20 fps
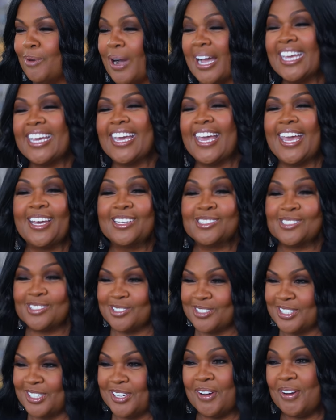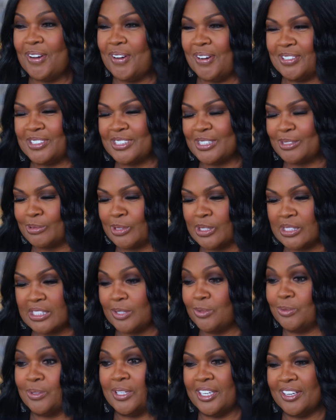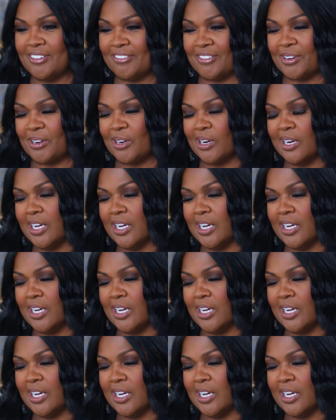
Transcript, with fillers: White Castles and all. She would just eat whatever.